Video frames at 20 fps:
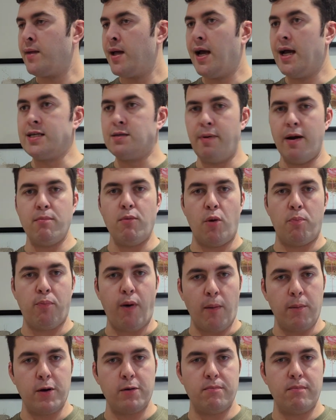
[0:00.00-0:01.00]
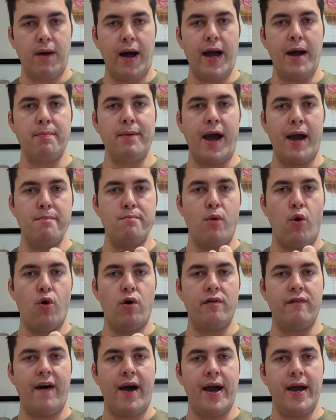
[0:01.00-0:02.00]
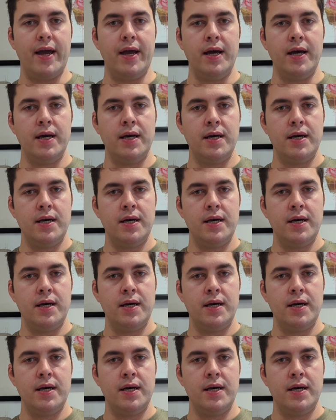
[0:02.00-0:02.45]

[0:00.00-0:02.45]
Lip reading: is a bit more prominent. I am getting more of a